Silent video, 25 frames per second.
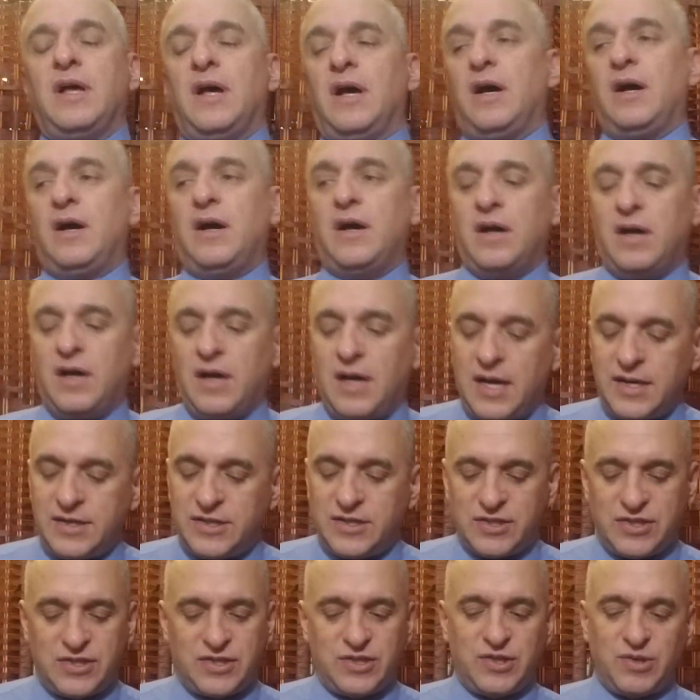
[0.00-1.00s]
I
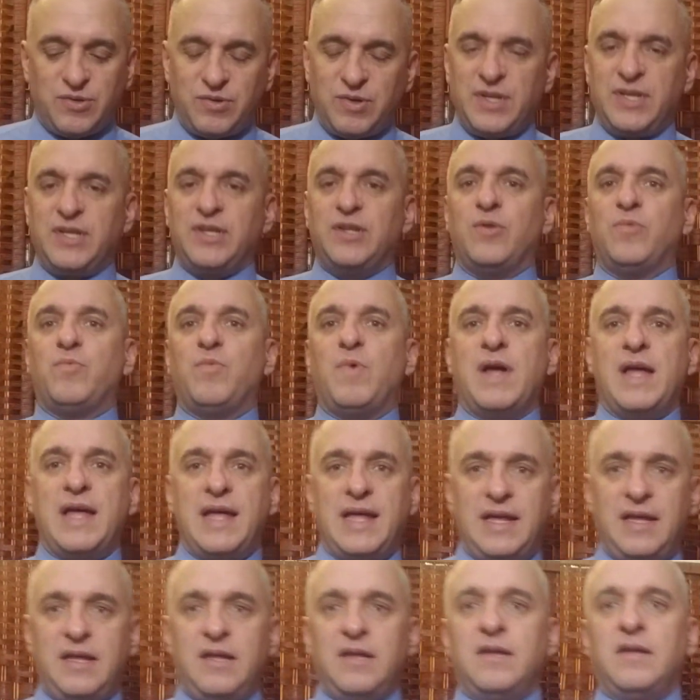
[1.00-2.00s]
just do it in a
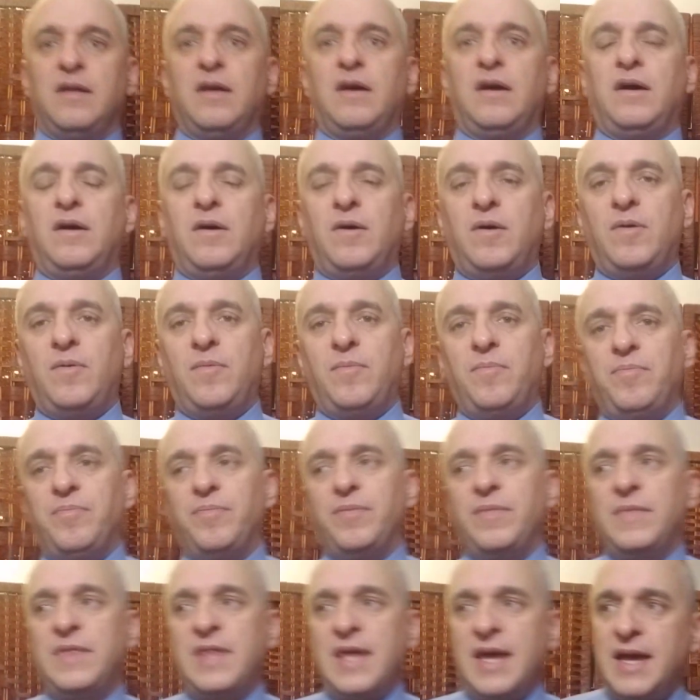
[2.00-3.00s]
way
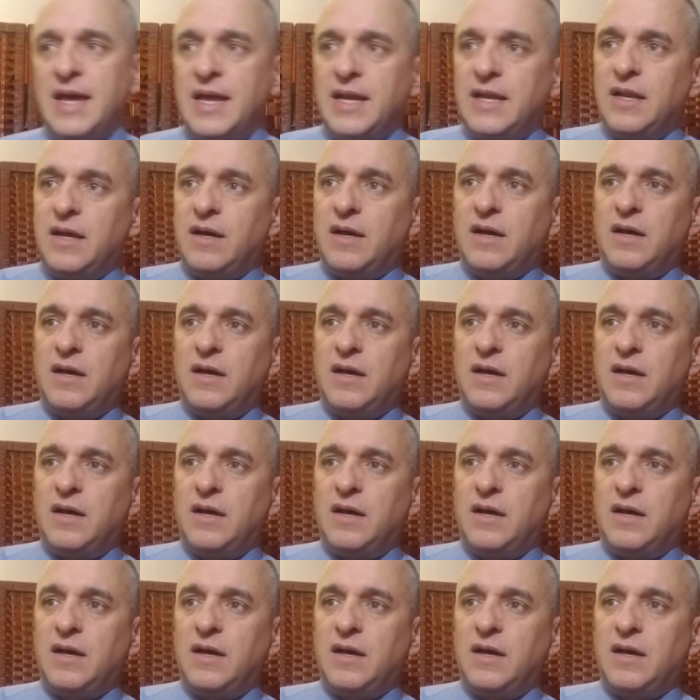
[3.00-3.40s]
that